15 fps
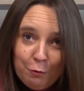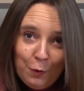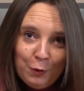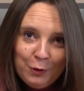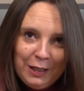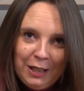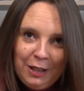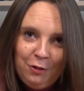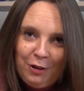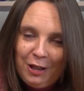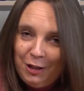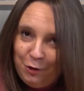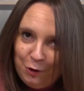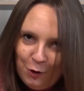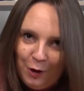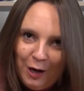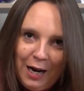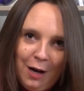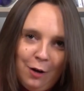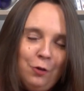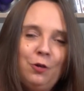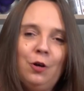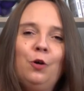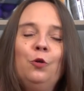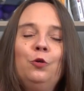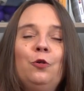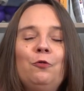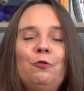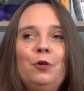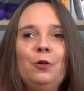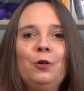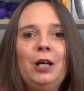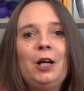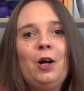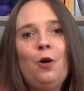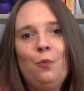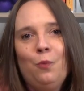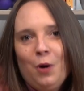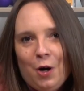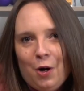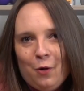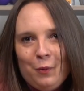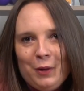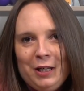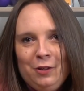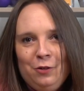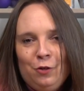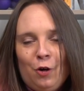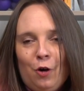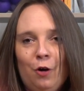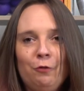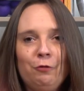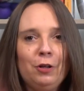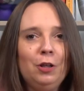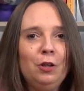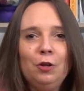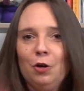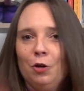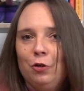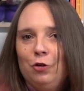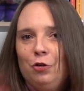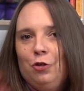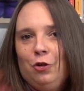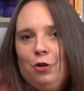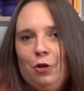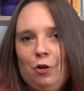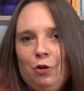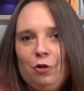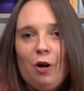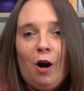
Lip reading: mornings in your household feel like a whirlwind of lost shoes,